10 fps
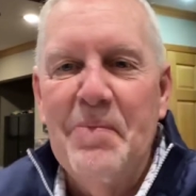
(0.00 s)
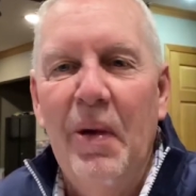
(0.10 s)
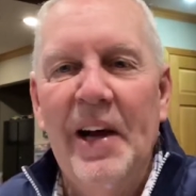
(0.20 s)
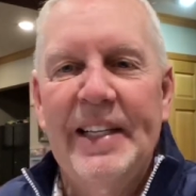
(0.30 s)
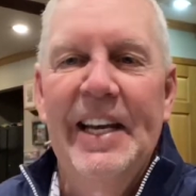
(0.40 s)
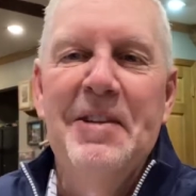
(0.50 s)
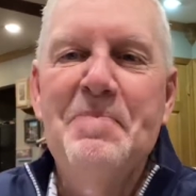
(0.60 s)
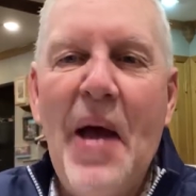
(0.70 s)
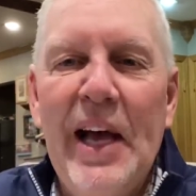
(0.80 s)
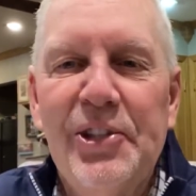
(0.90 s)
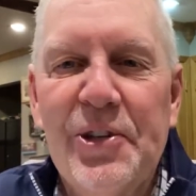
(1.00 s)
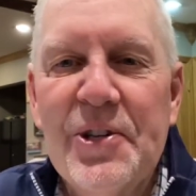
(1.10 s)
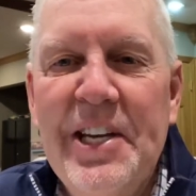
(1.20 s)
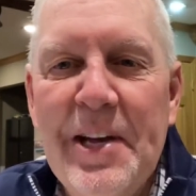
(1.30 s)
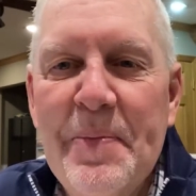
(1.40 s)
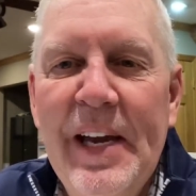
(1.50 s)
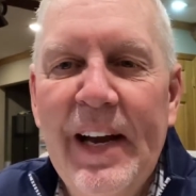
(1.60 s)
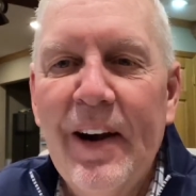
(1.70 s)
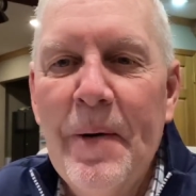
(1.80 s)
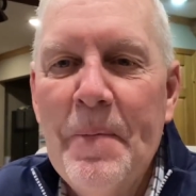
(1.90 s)
Plugged In. Pastor Tim
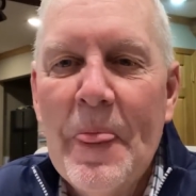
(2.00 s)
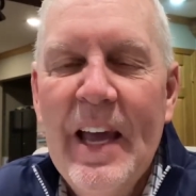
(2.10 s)
here.